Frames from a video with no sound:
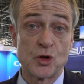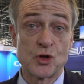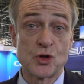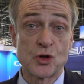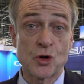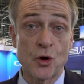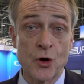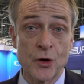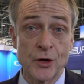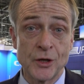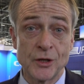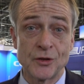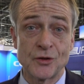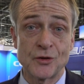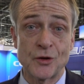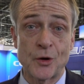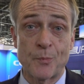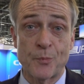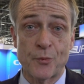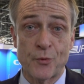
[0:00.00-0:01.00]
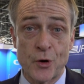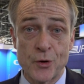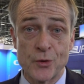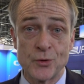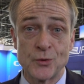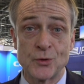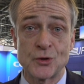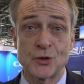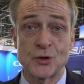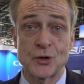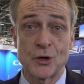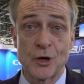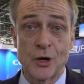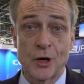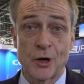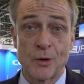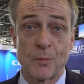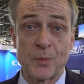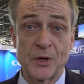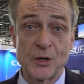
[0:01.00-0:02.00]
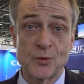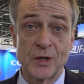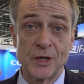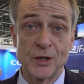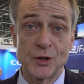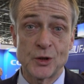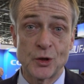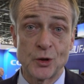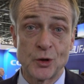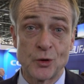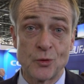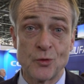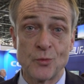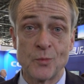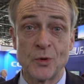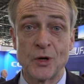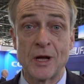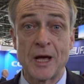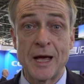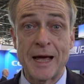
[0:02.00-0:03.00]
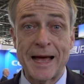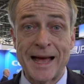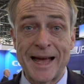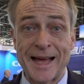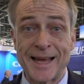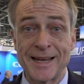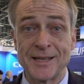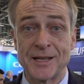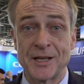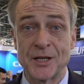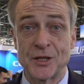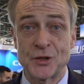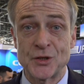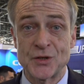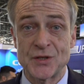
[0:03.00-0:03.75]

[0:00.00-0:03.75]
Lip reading: joint approach between the human and the